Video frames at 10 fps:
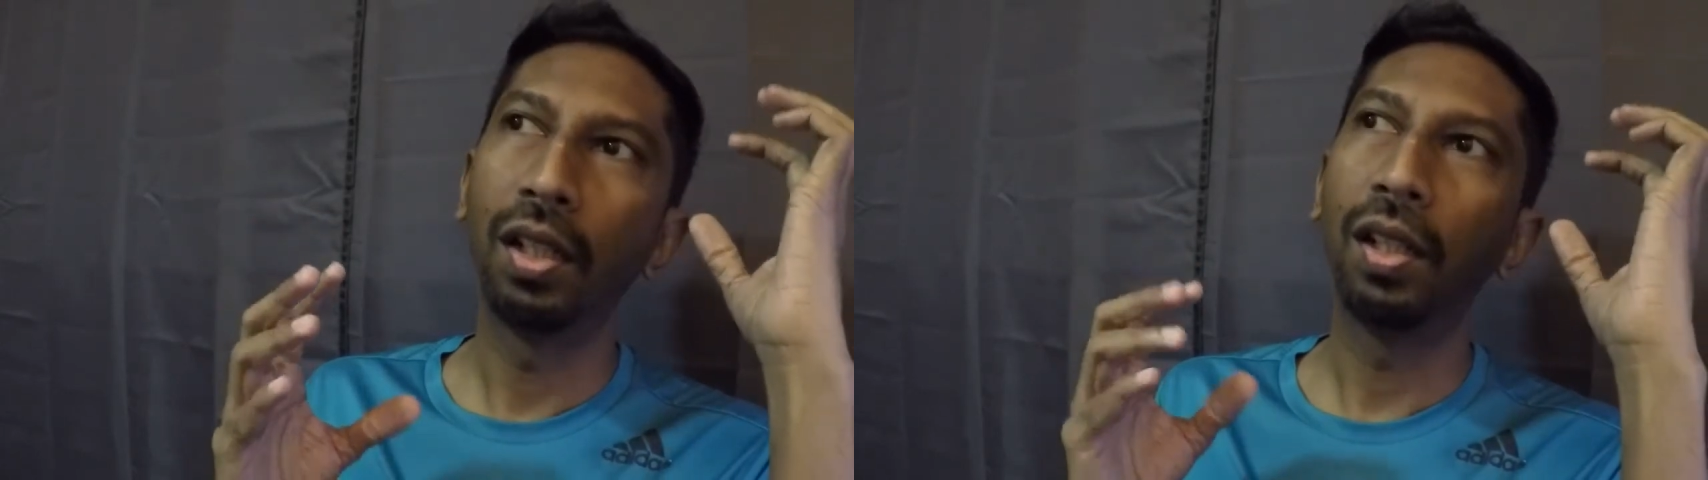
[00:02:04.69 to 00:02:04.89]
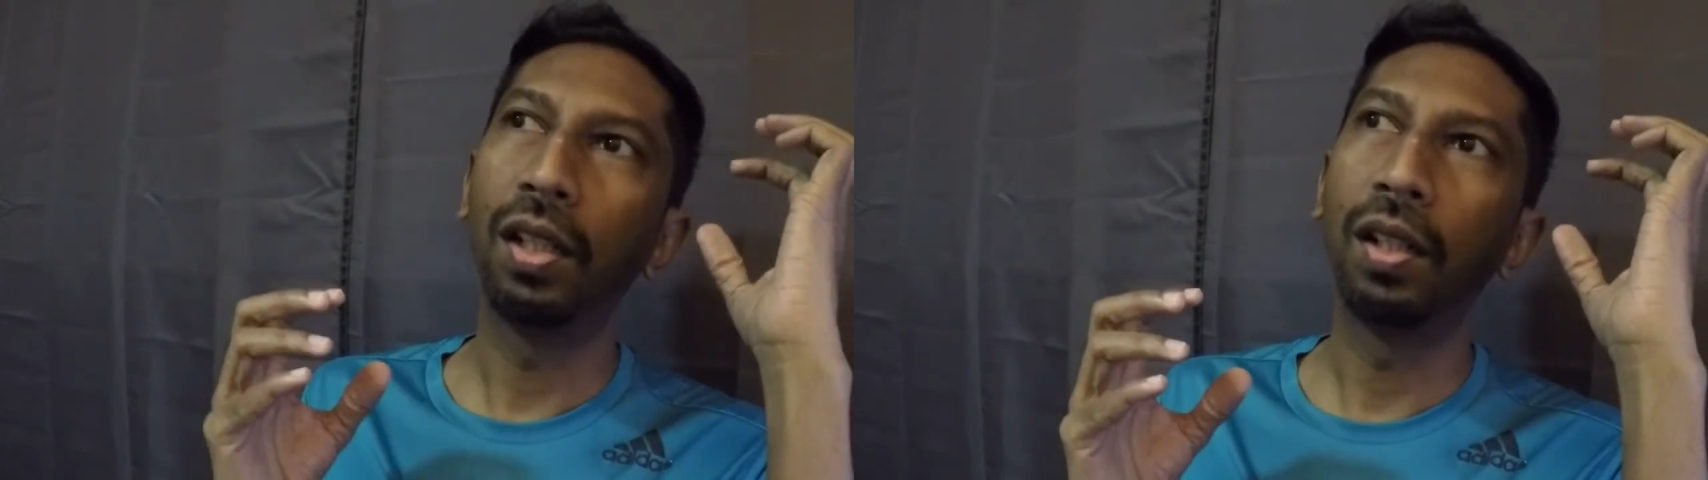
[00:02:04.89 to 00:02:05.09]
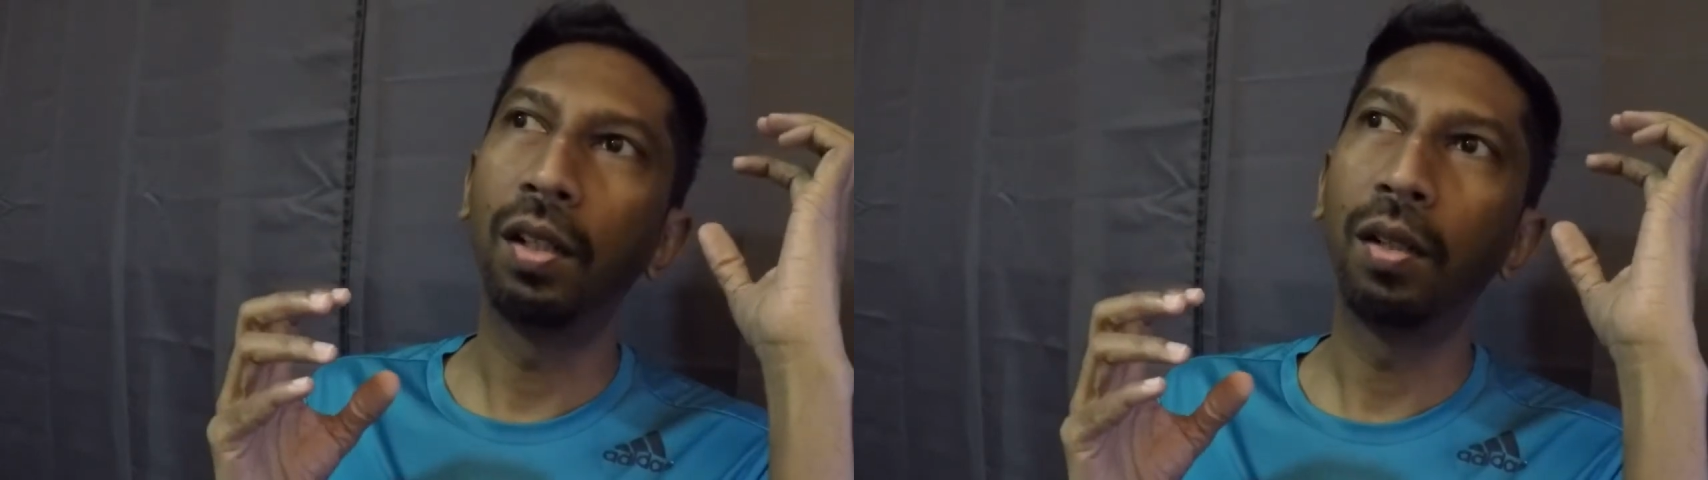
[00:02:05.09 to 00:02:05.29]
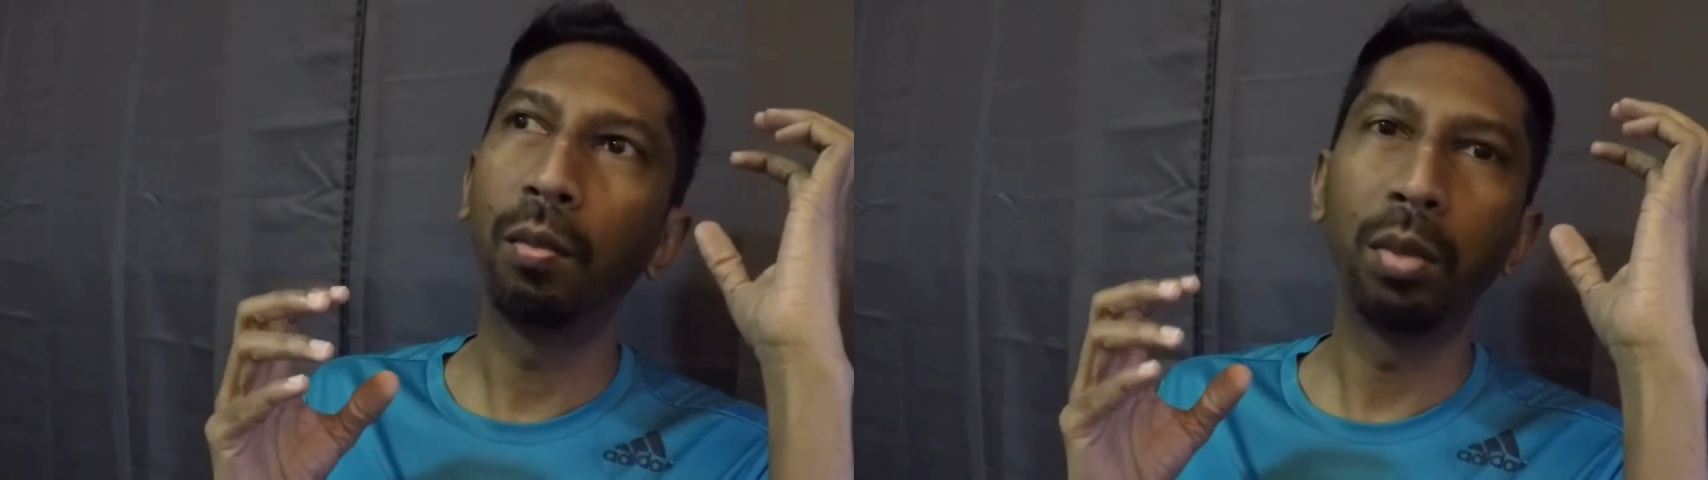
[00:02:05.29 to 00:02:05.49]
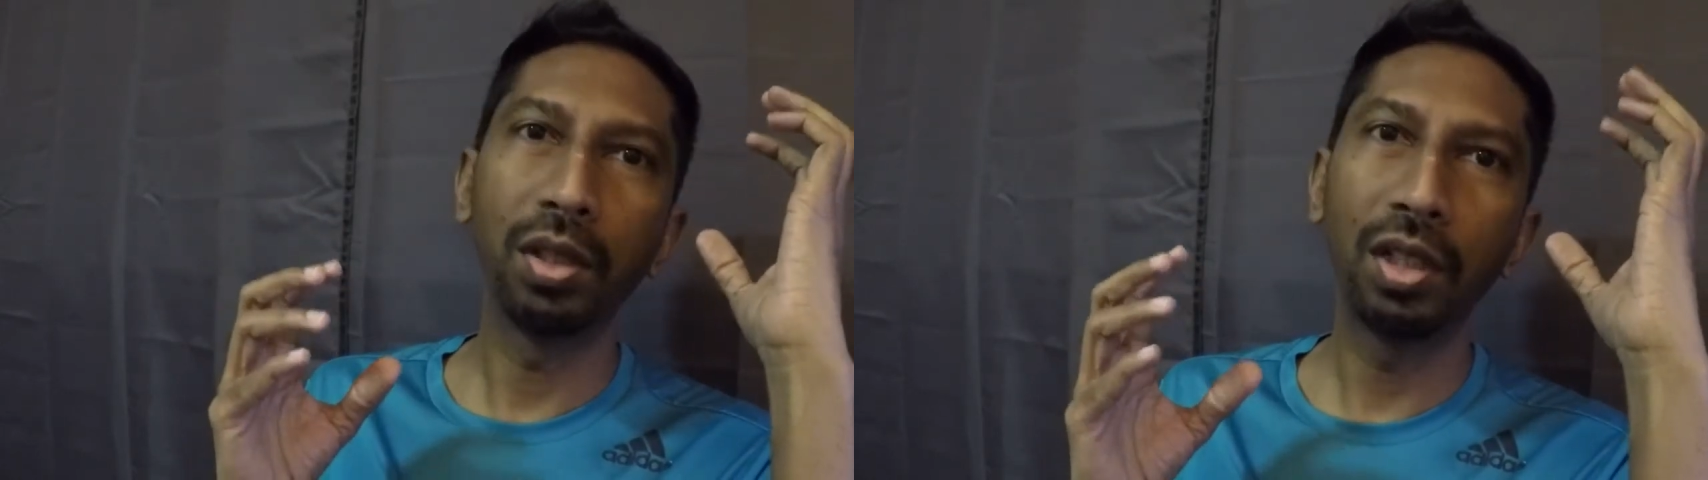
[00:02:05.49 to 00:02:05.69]

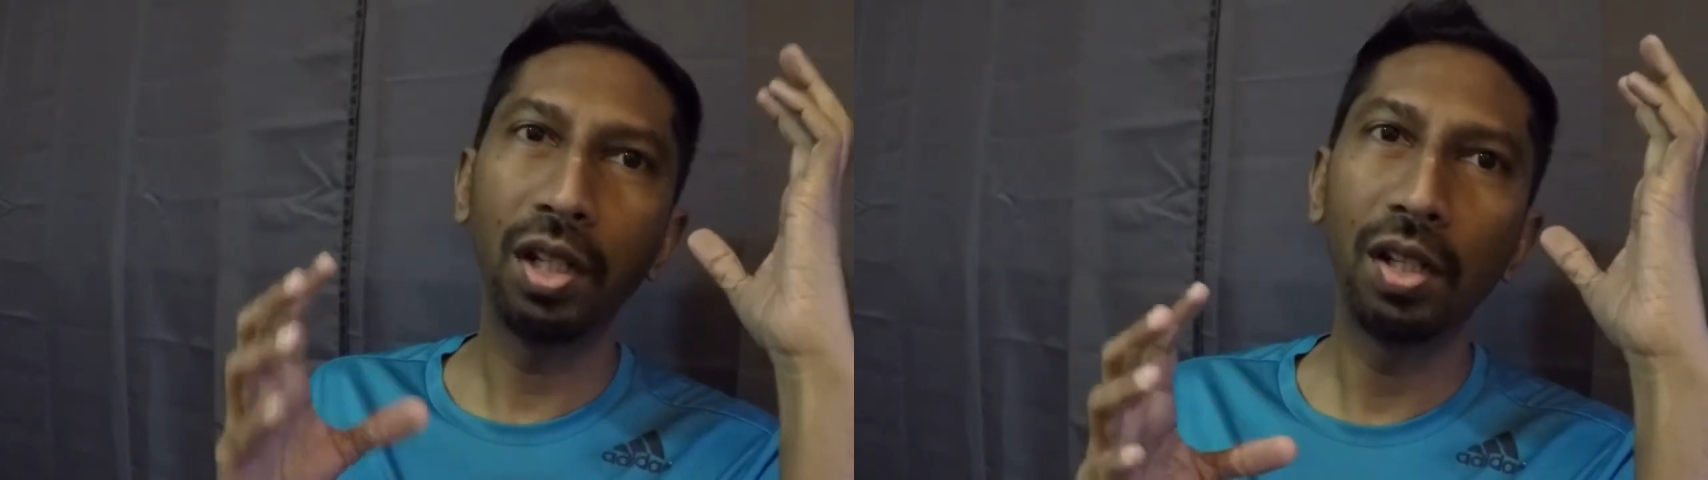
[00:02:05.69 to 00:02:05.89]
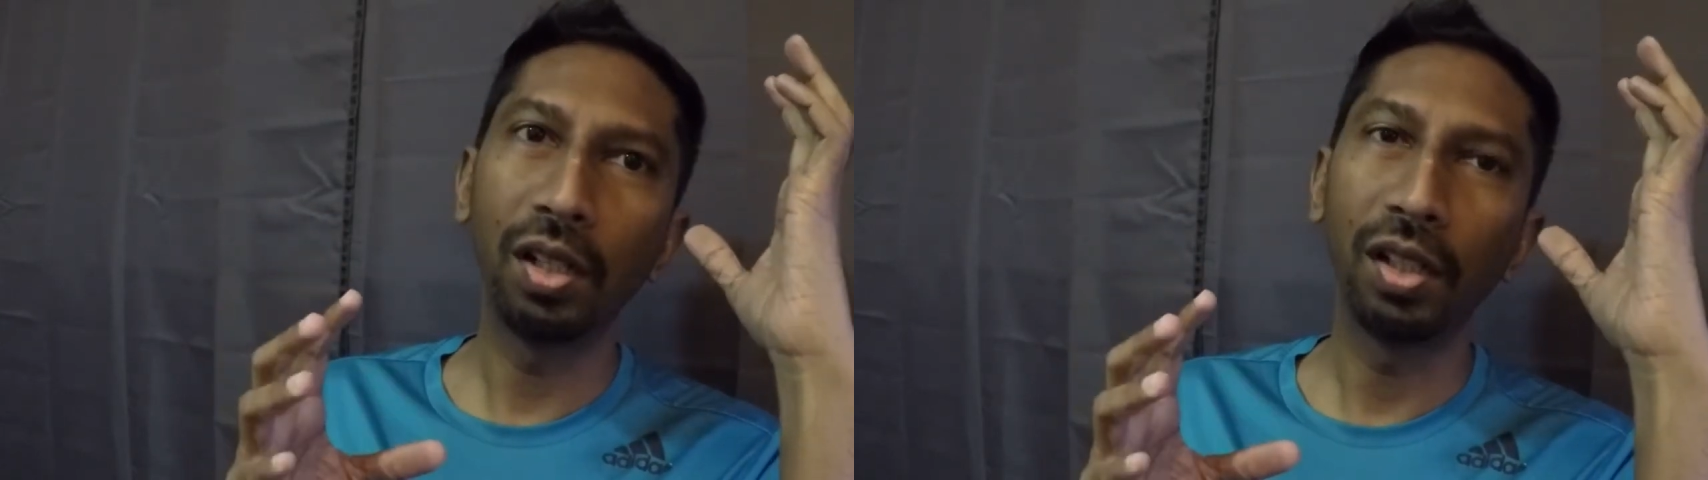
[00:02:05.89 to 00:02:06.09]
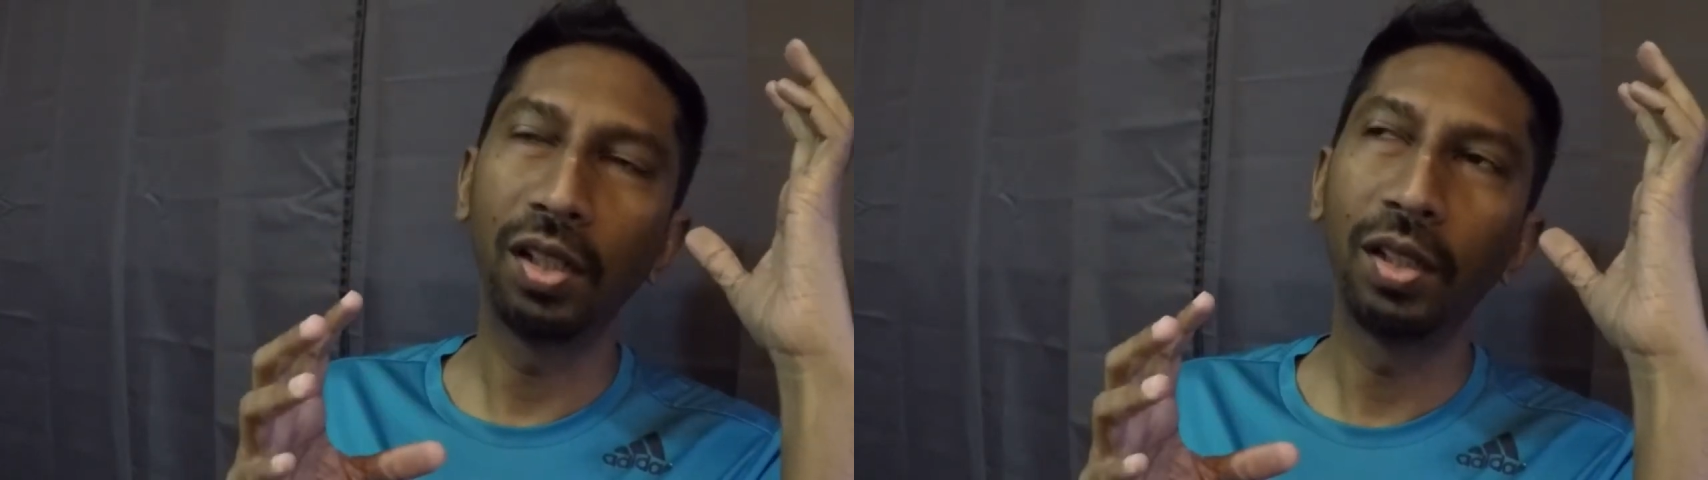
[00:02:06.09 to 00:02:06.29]
Bashar